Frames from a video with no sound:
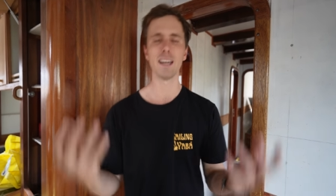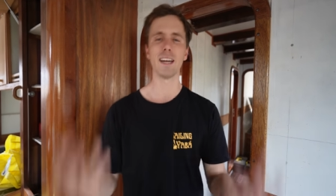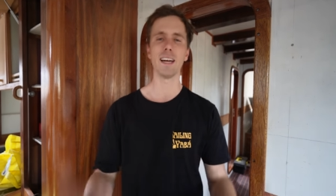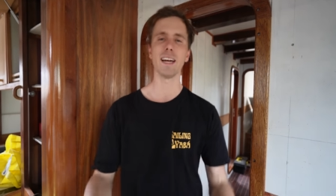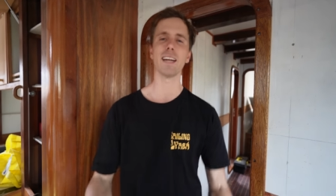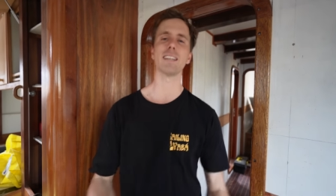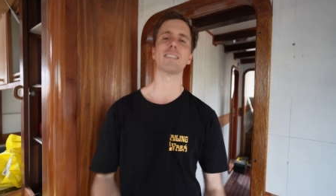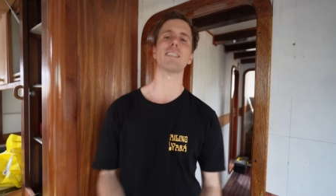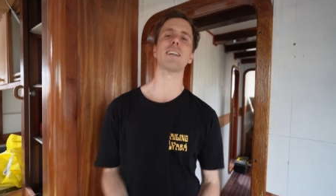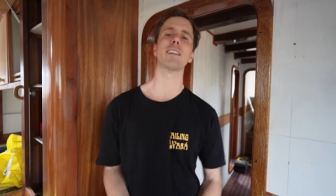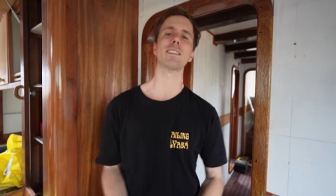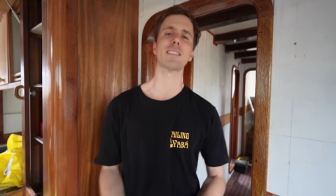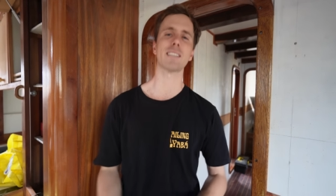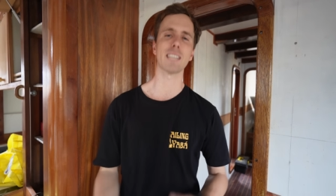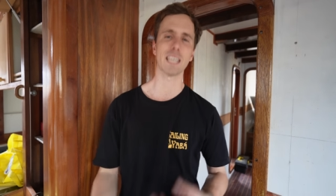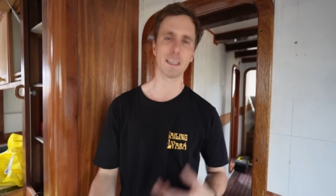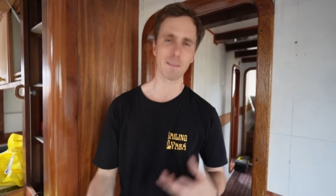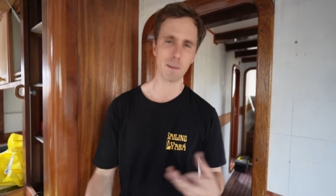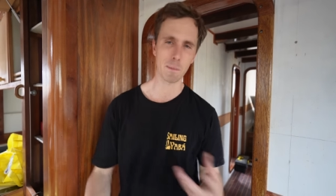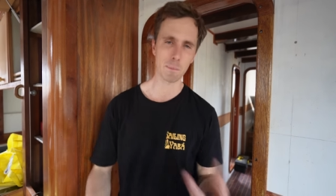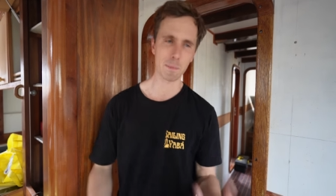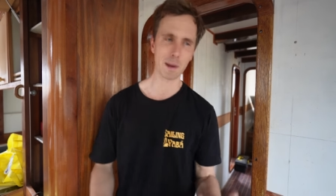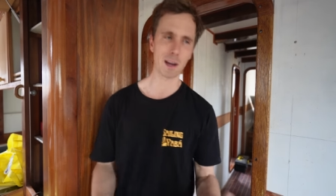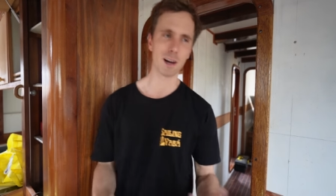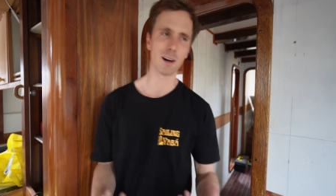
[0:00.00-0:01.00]
It does
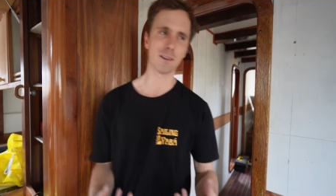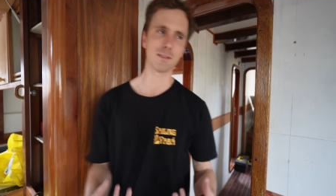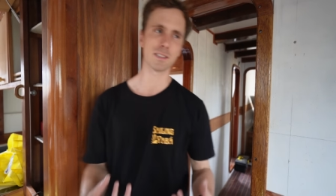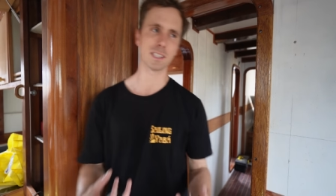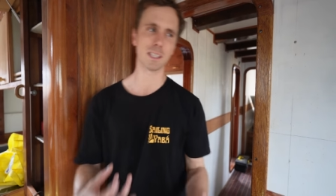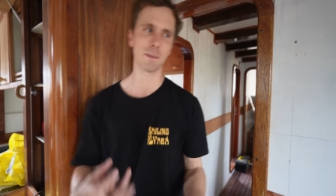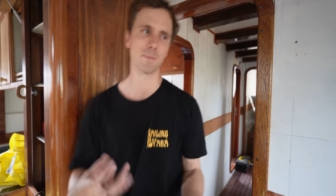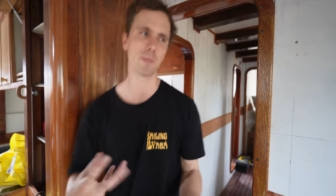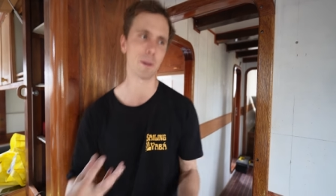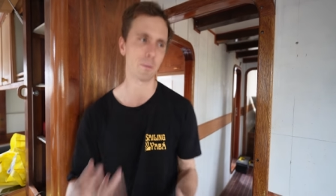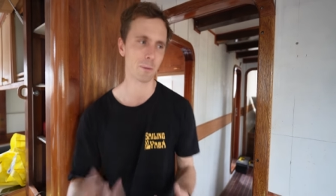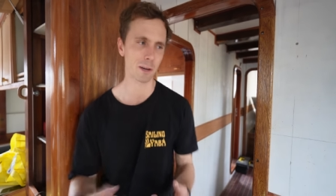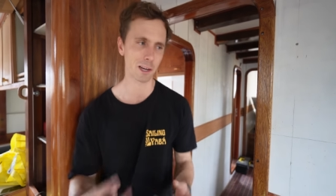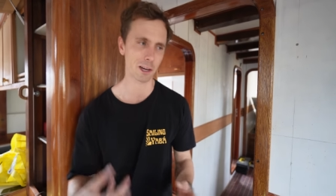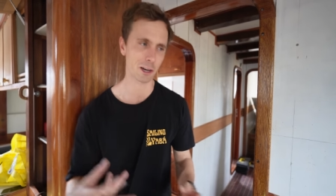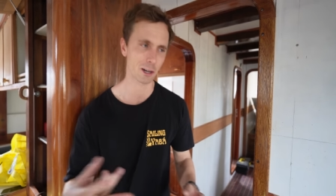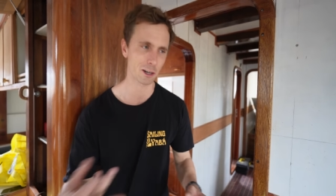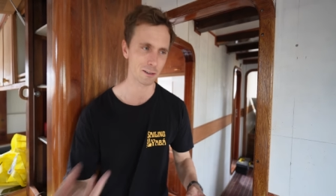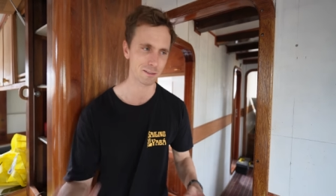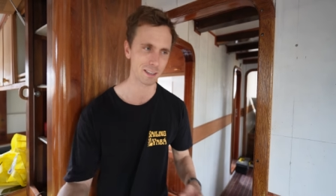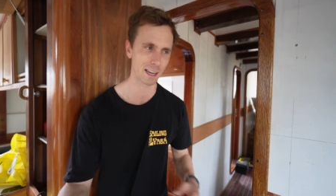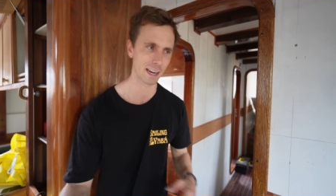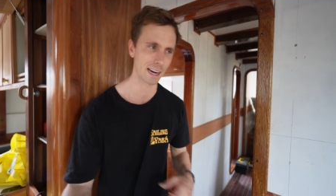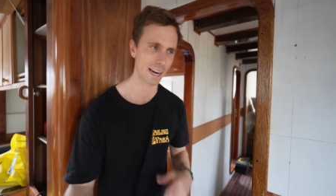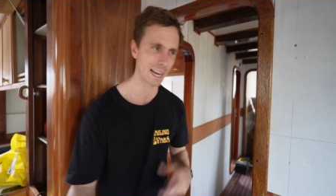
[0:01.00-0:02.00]
seem a bit of something we could
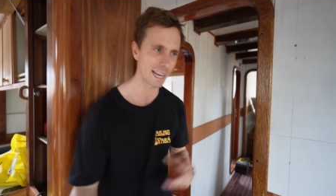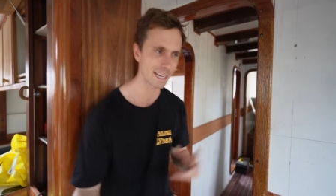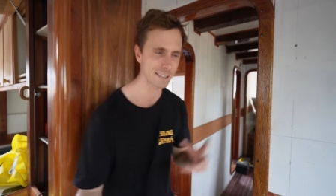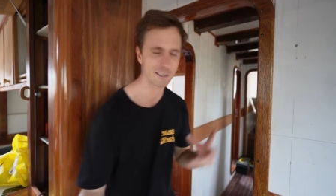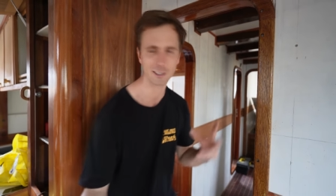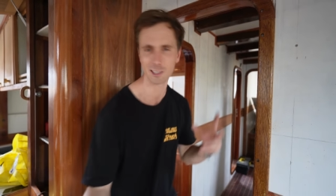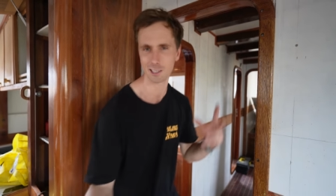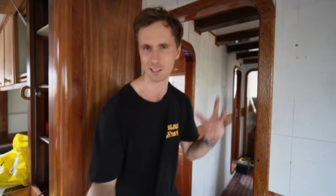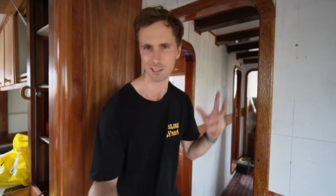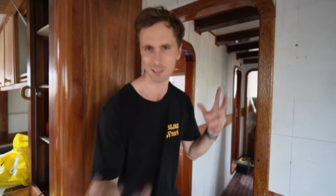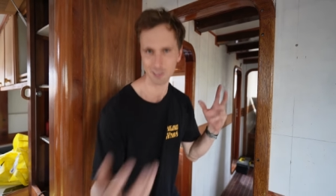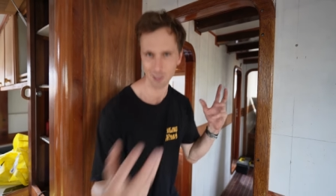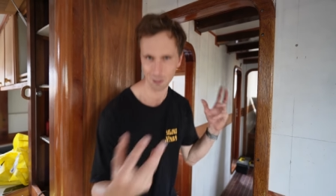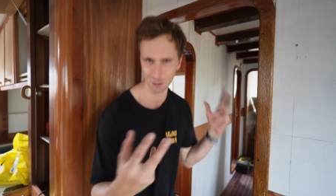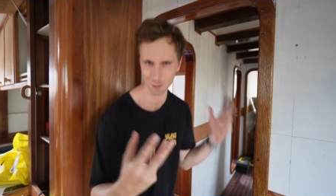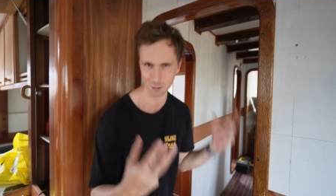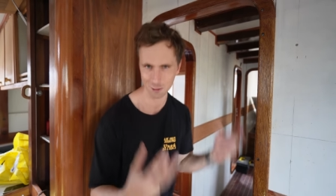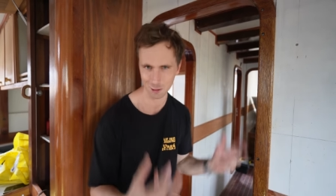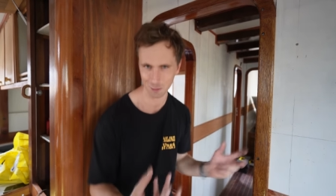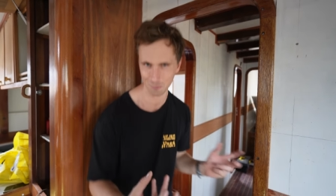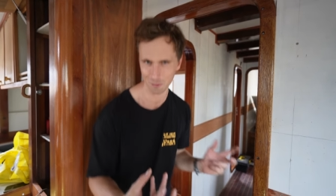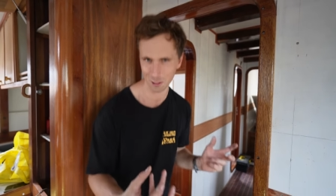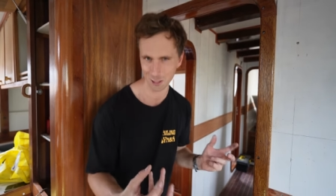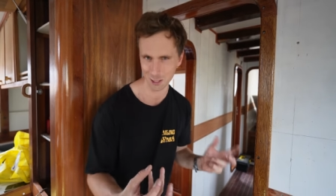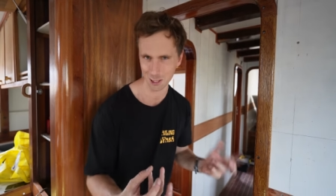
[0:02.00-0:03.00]
have done later, and it's not
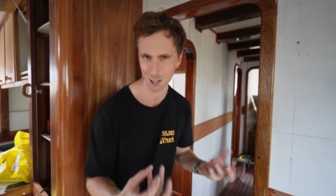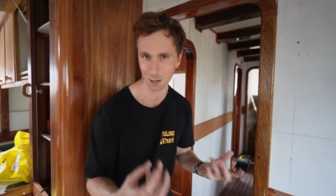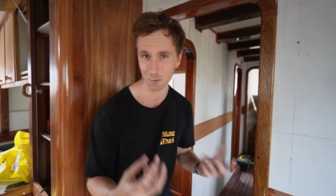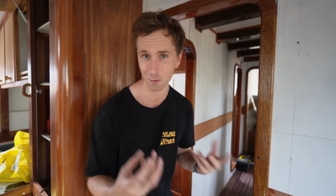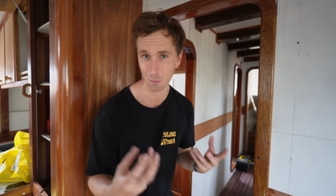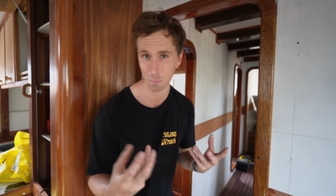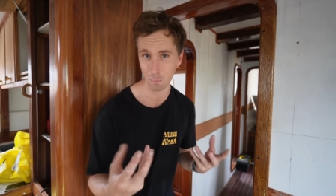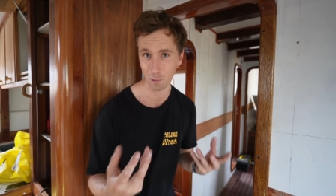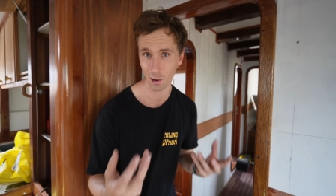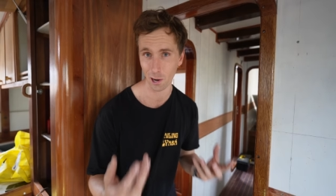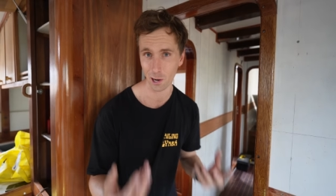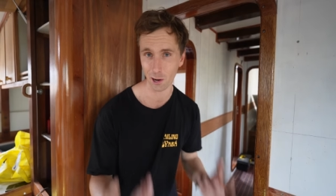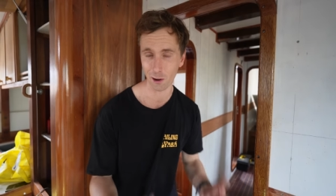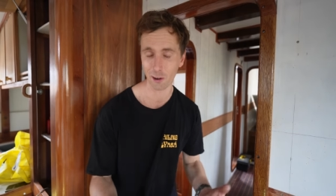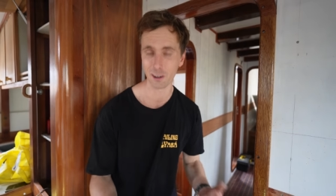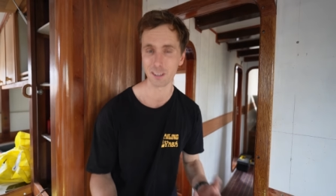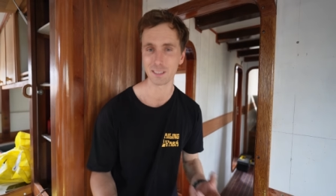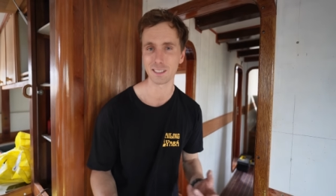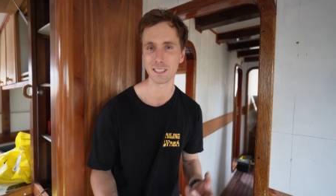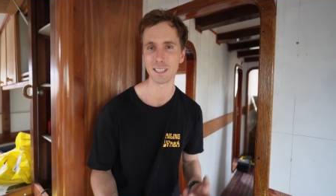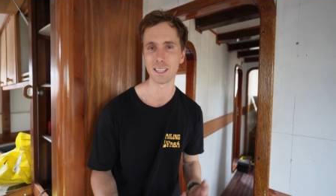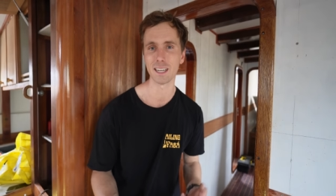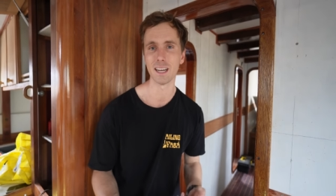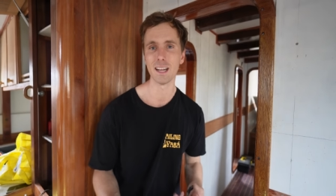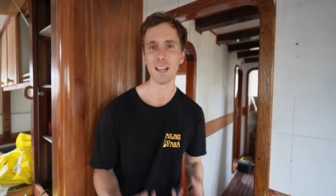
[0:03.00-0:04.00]
so much of a
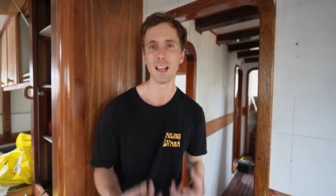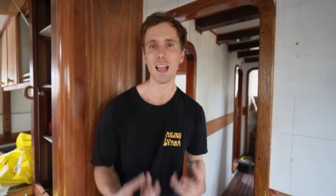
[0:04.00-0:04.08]
priority.